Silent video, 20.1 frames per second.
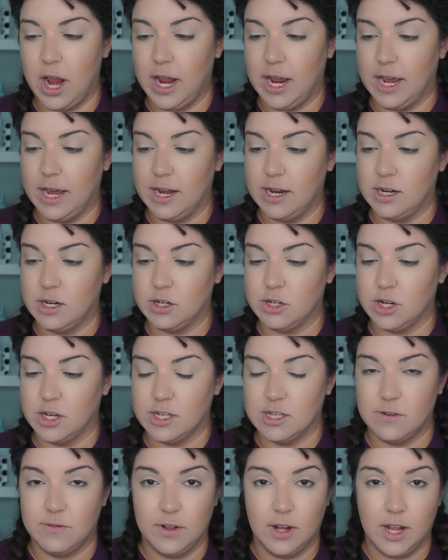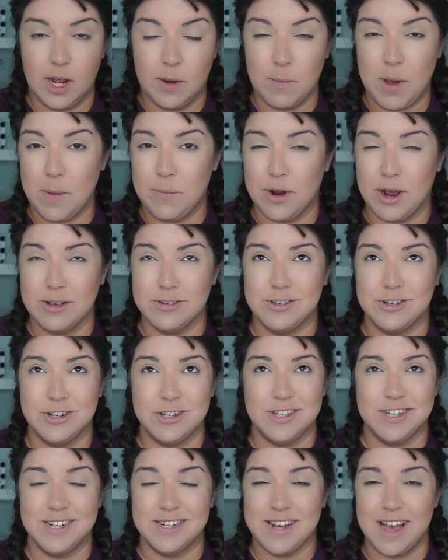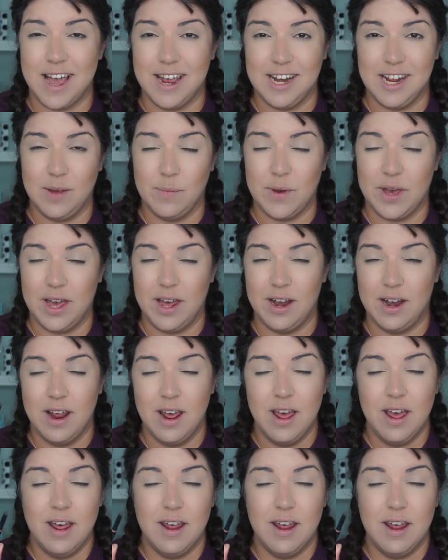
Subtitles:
and just fill in my brows just a tiny bit,